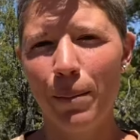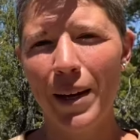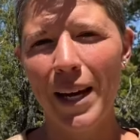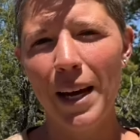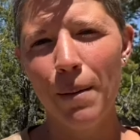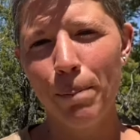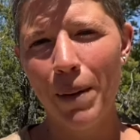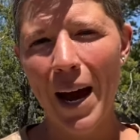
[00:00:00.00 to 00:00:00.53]

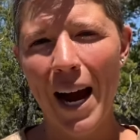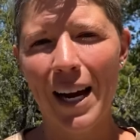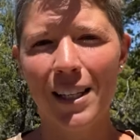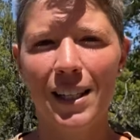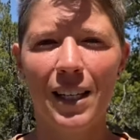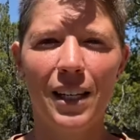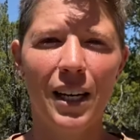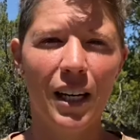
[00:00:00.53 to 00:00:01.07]

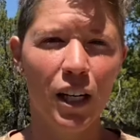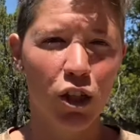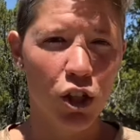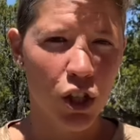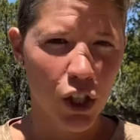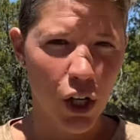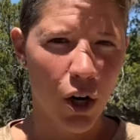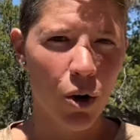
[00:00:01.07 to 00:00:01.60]
impacted in a
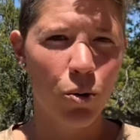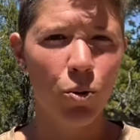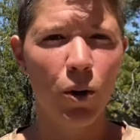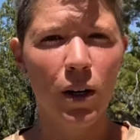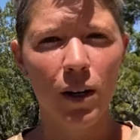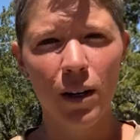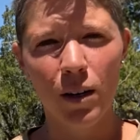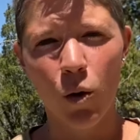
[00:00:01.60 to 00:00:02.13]
slow
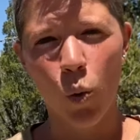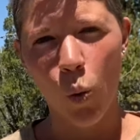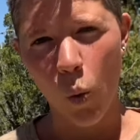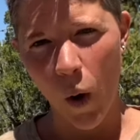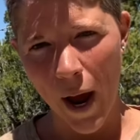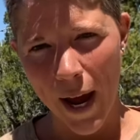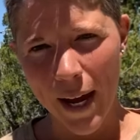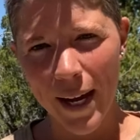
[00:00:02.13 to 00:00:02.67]

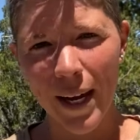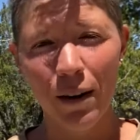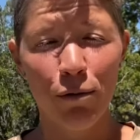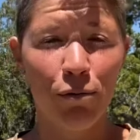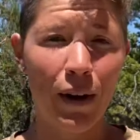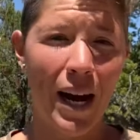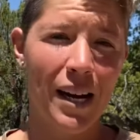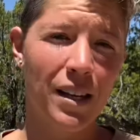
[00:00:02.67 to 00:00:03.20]
way. In
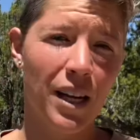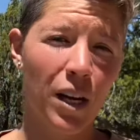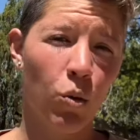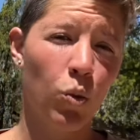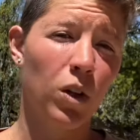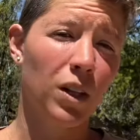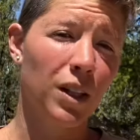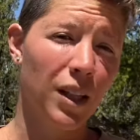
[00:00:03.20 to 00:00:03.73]
fact, it
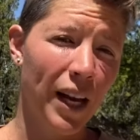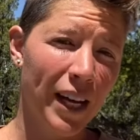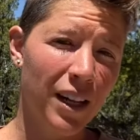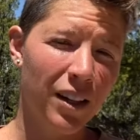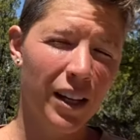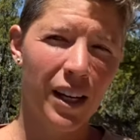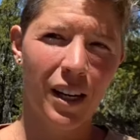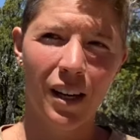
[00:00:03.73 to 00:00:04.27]
will
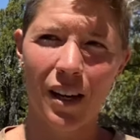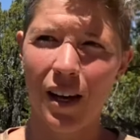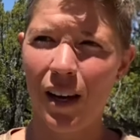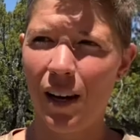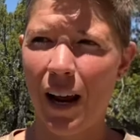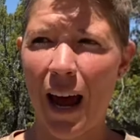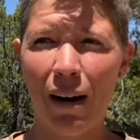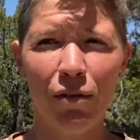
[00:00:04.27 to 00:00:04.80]
likely,
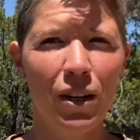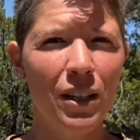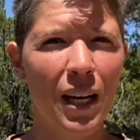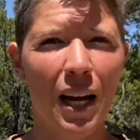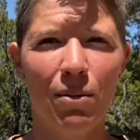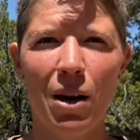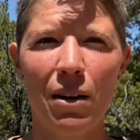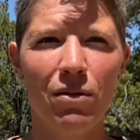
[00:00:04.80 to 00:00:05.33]
and every
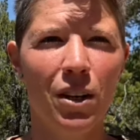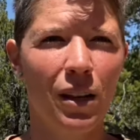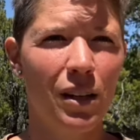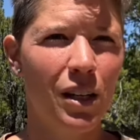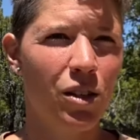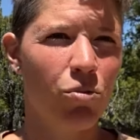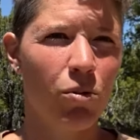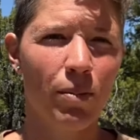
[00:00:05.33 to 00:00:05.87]
time I've done
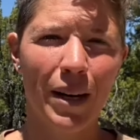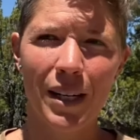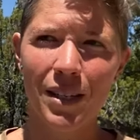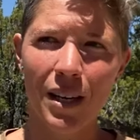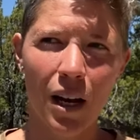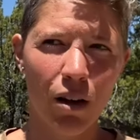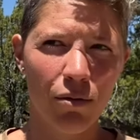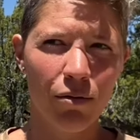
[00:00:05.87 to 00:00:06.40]
this with
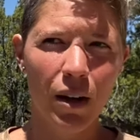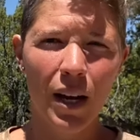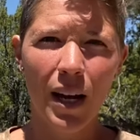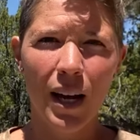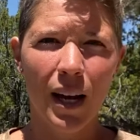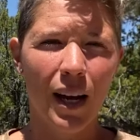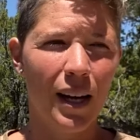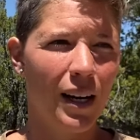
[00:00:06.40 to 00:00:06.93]
myself
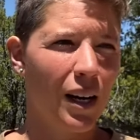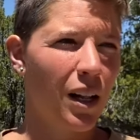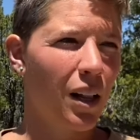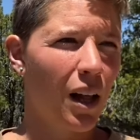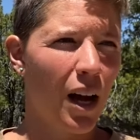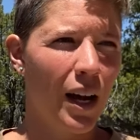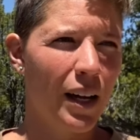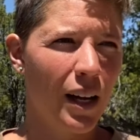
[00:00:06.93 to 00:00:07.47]
and a
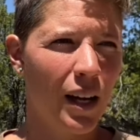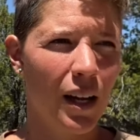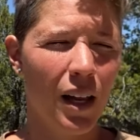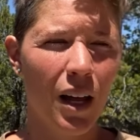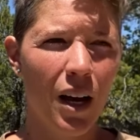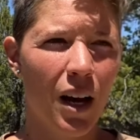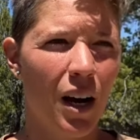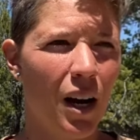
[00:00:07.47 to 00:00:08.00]
client,
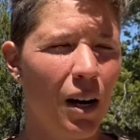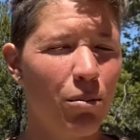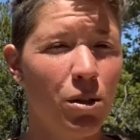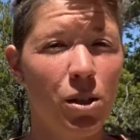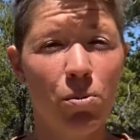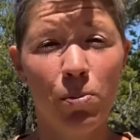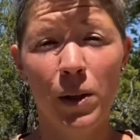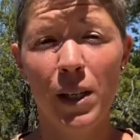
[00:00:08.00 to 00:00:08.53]

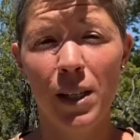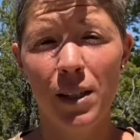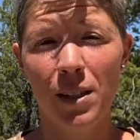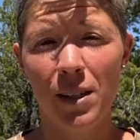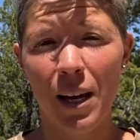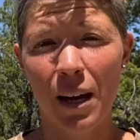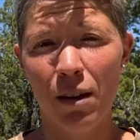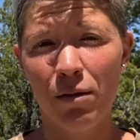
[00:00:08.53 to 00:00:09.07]

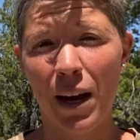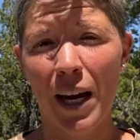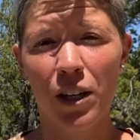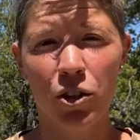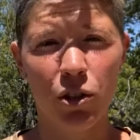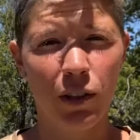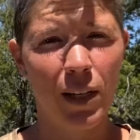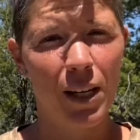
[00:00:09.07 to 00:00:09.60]
speeds have
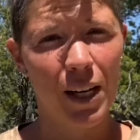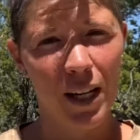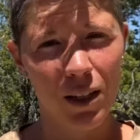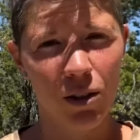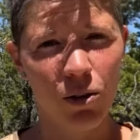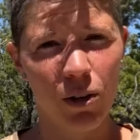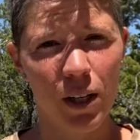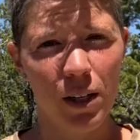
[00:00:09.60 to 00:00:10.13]
actually
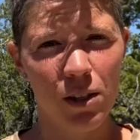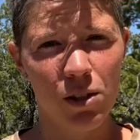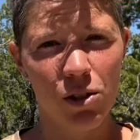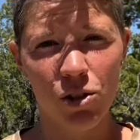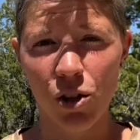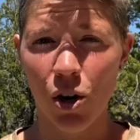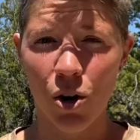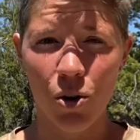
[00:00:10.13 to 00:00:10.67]
increased.
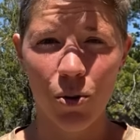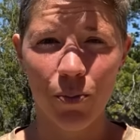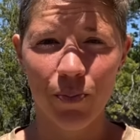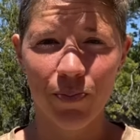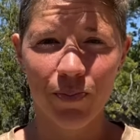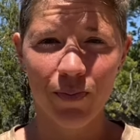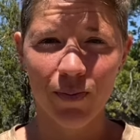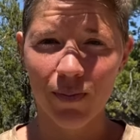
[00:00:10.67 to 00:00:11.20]
So
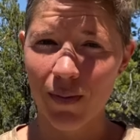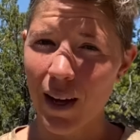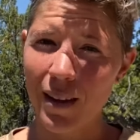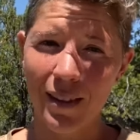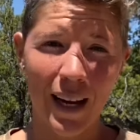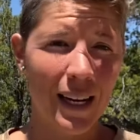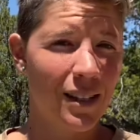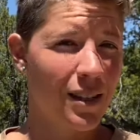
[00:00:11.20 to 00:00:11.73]

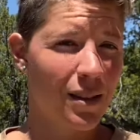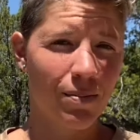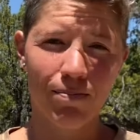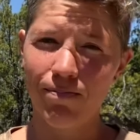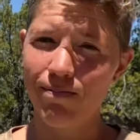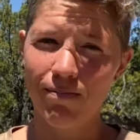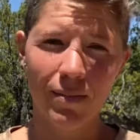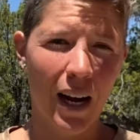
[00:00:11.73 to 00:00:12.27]
that's
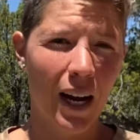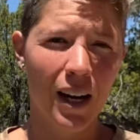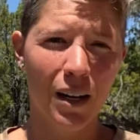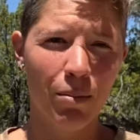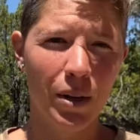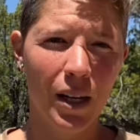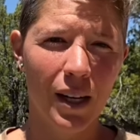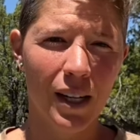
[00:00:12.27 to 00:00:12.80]
not going to
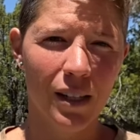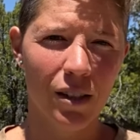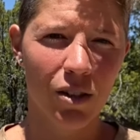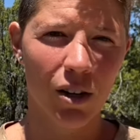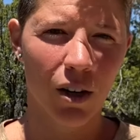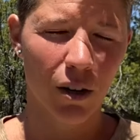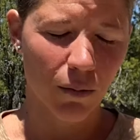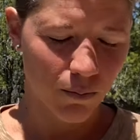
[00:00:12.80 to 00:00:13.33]
be a
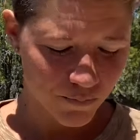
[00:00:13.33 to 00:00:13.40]
concern.